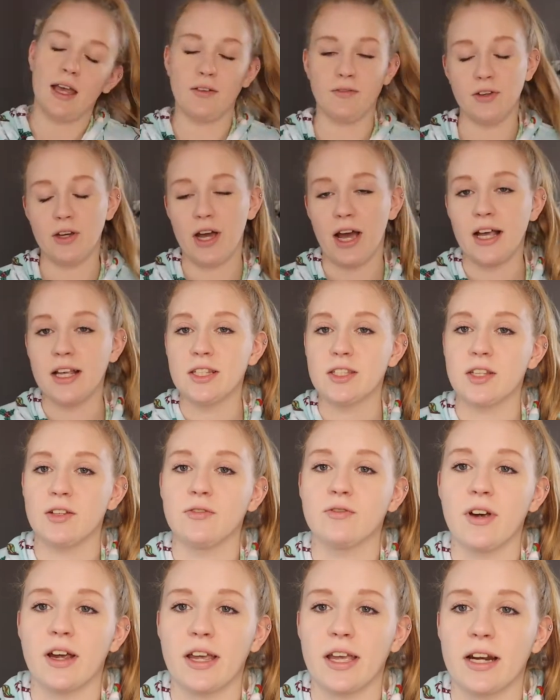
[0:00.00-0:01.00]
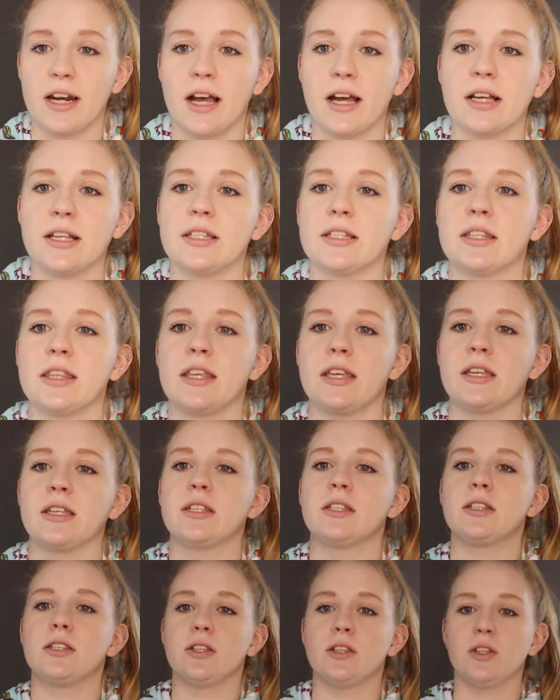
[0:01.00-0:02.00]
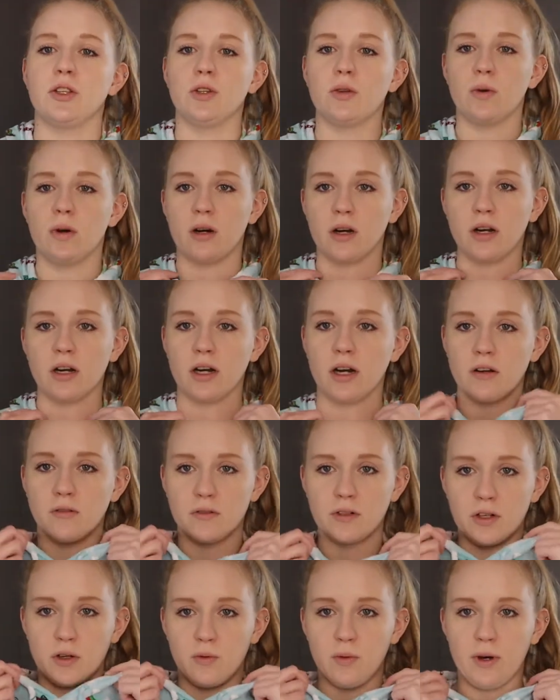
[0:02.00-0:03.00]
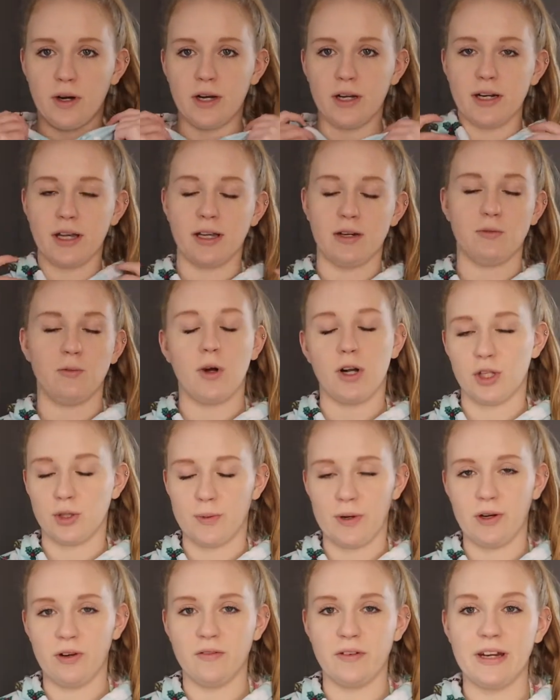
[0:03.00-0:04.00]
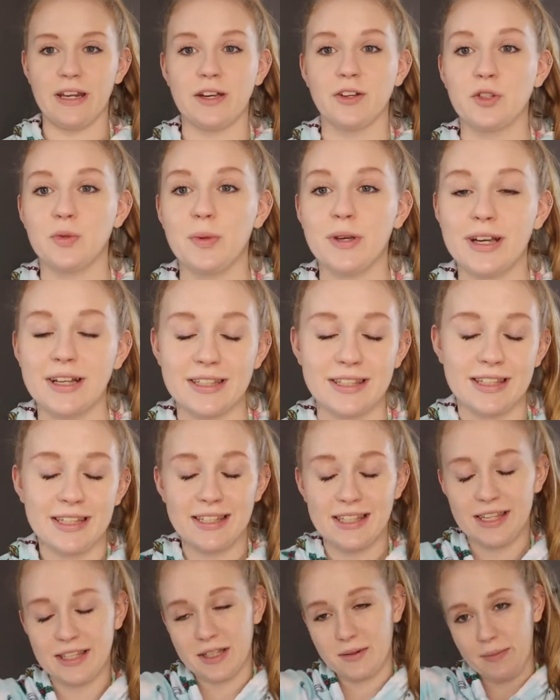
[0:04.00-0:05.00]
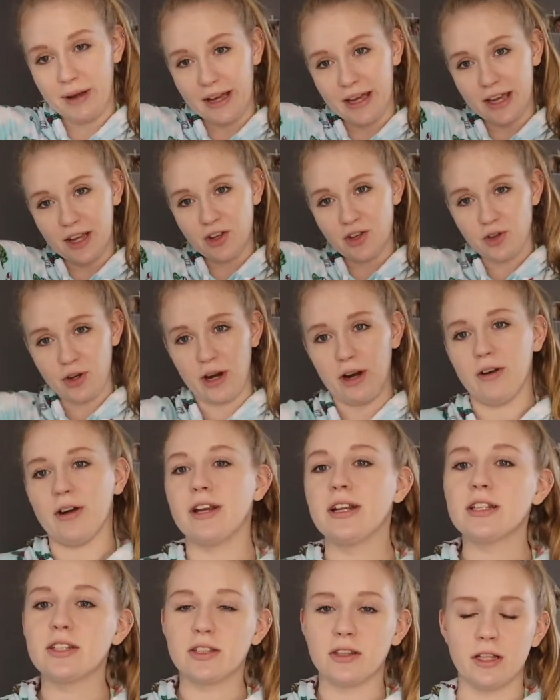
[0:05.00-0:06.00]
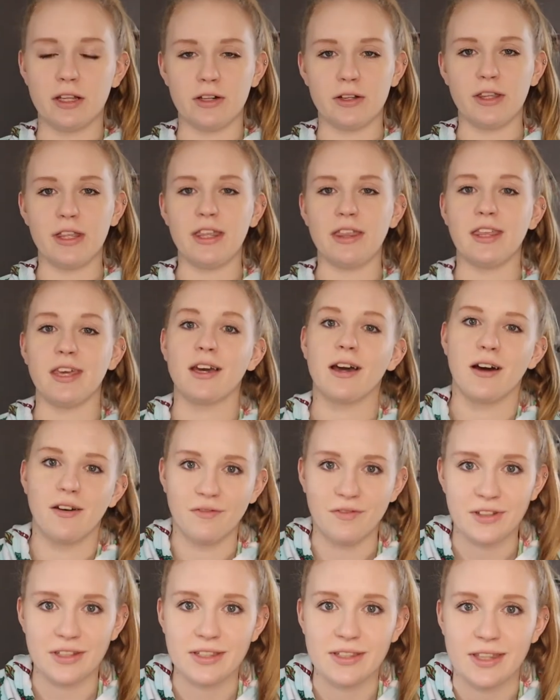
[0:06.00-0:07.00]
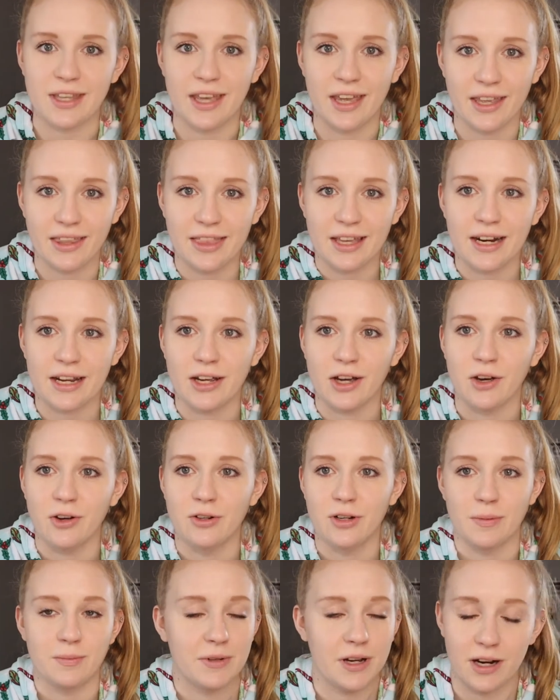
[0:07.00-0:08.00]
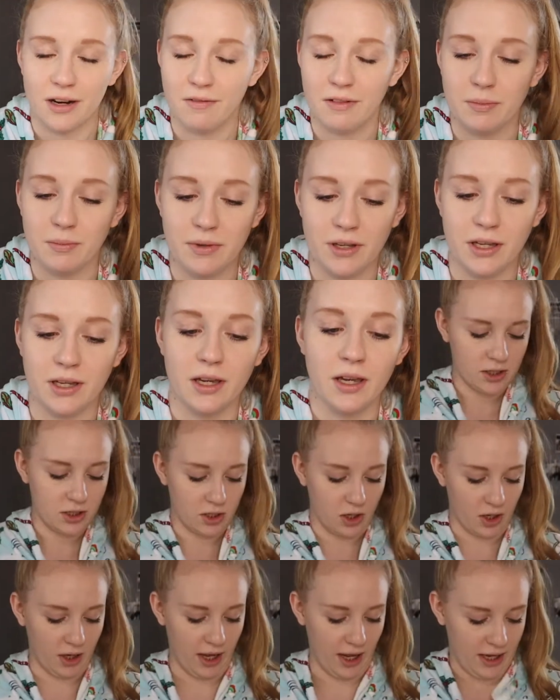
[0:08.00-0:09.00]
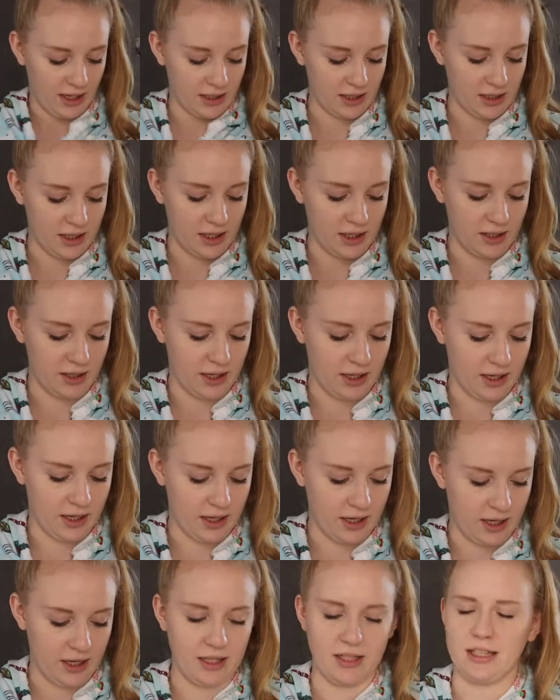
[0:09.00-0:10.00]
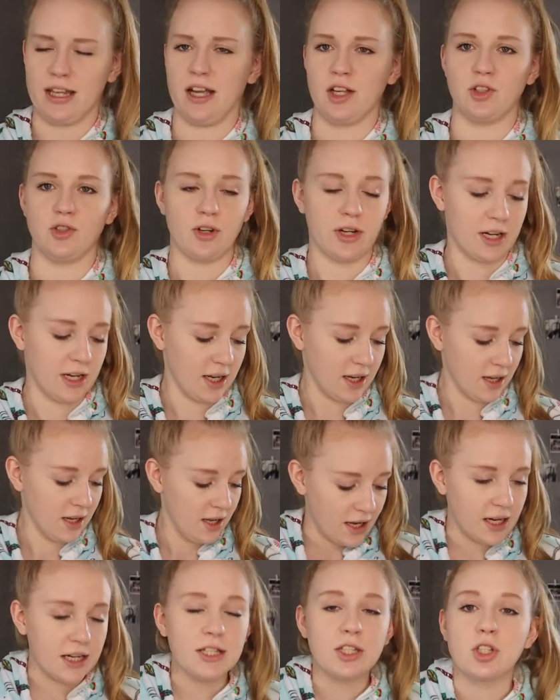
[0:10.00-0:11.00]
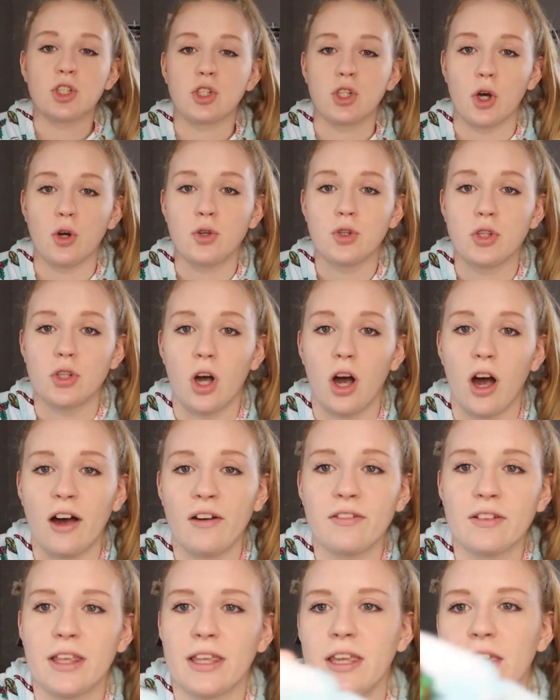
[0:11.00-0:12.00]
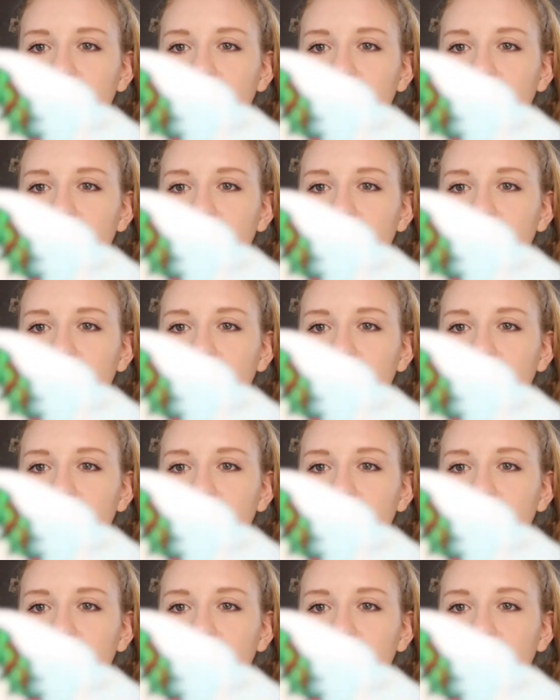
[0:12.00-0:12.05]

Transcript: If you guys recognize this, you are a real one and watch my whole videos because this is in my intro. It is literally the comfiest thing that I own. I'm not even being sarcastic, like exaggerating. It is so soft. Like